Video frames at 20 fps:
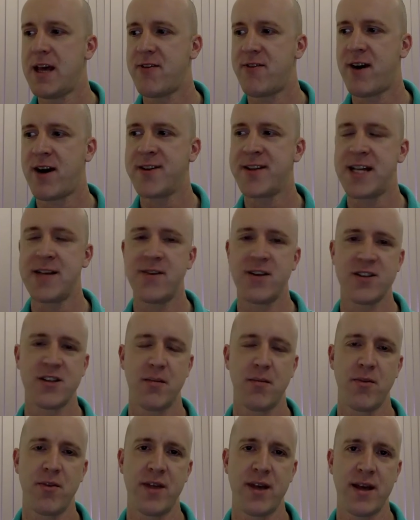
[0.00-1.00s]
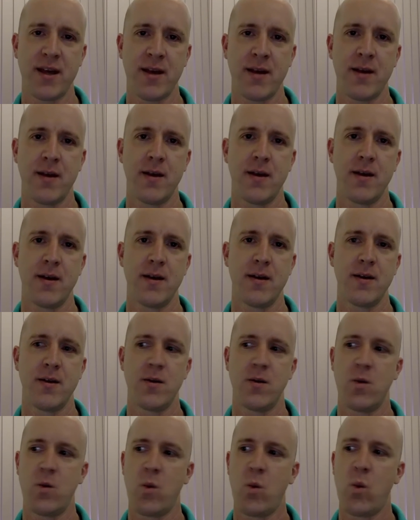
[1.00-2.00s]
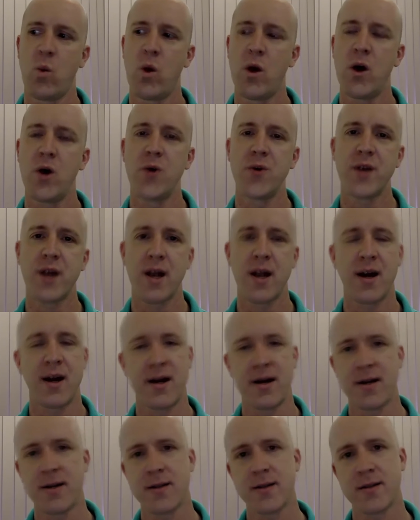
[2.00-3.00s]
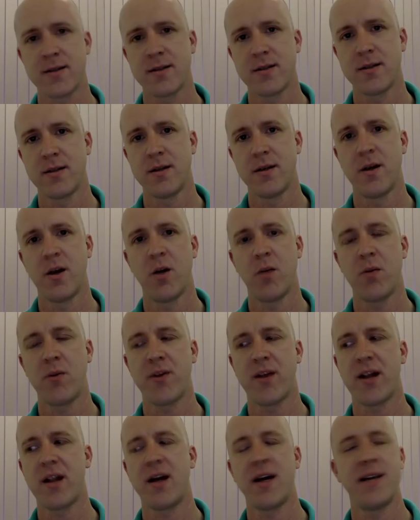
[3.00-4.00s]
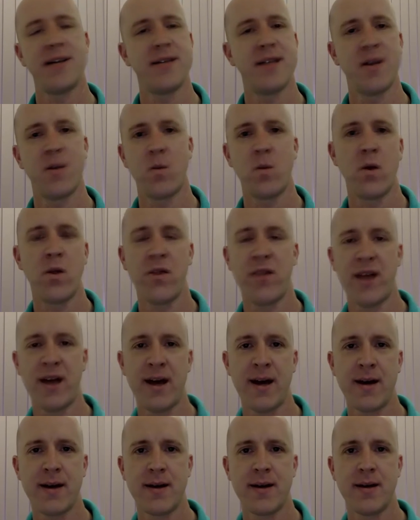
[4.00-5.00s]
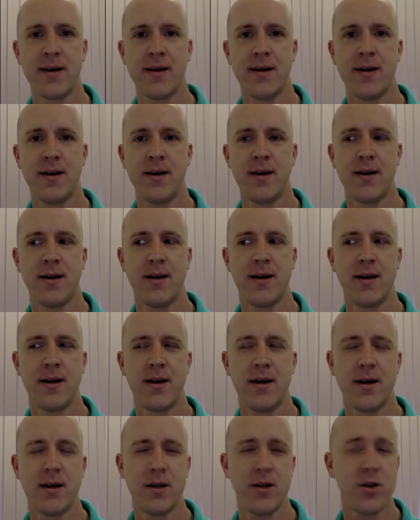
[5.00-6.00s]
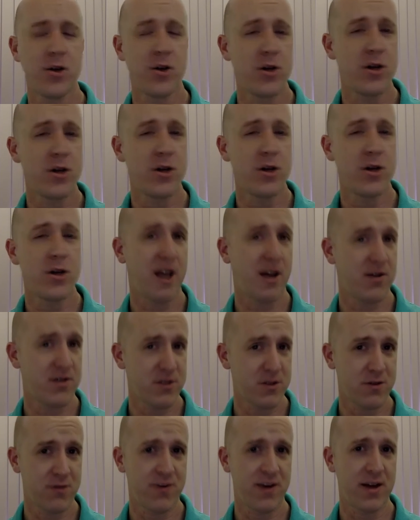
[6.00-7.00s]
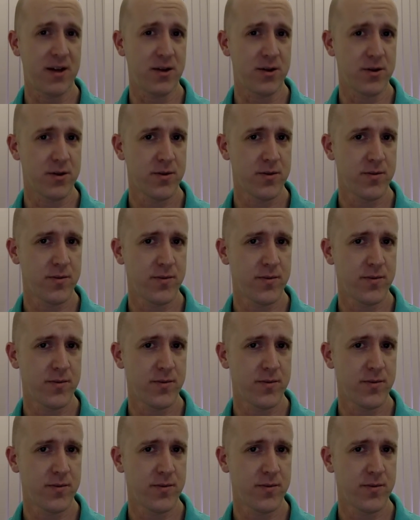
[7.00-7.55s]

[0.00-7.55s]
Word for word: If I deliver something world class, but the client didn't want that, you could say I've still failed.